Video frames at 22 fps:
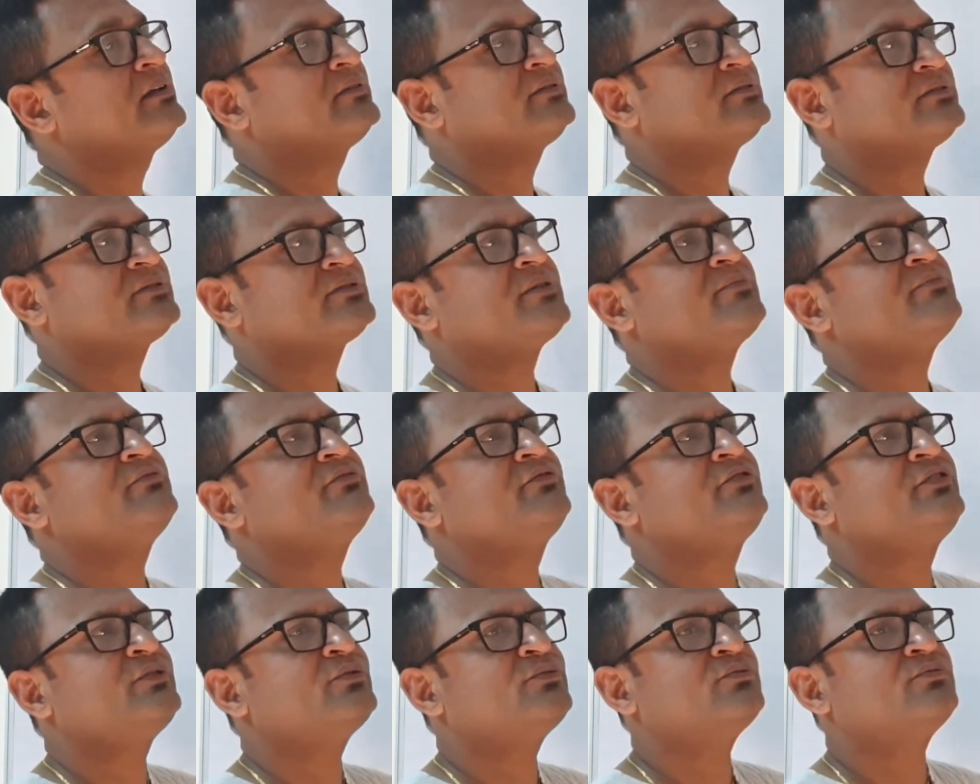some
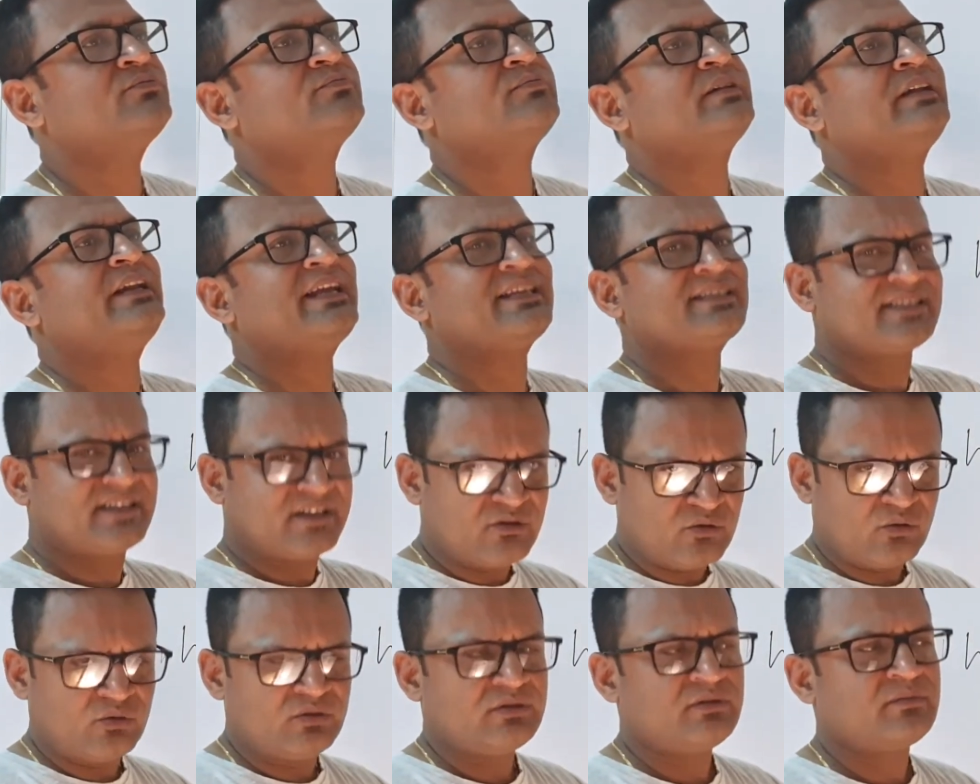few lesser
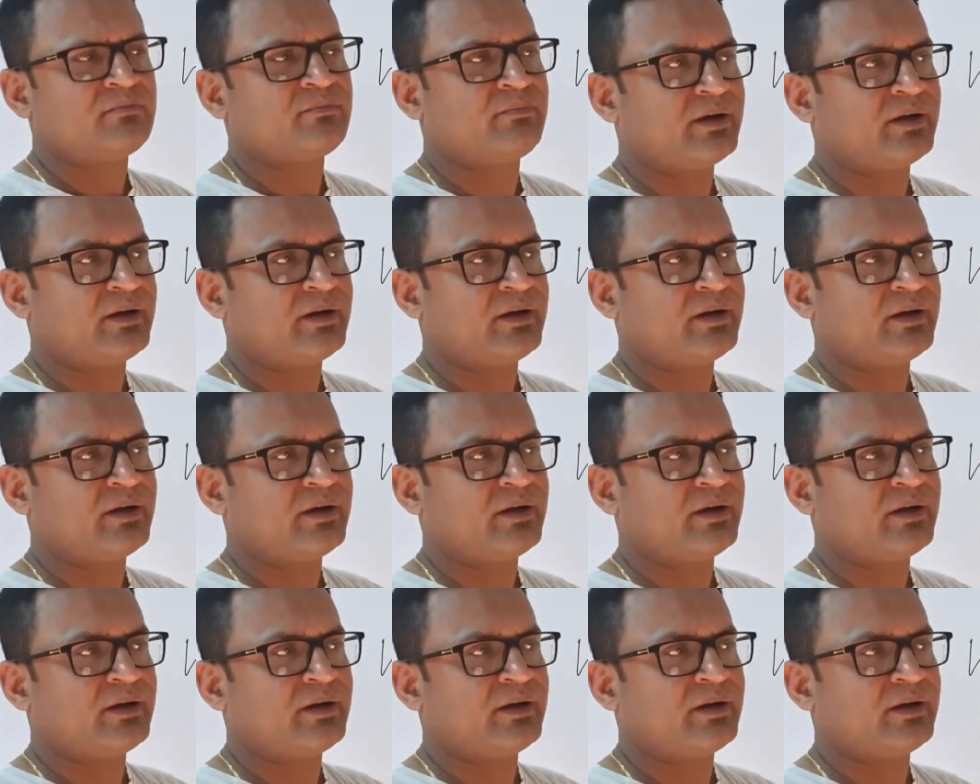known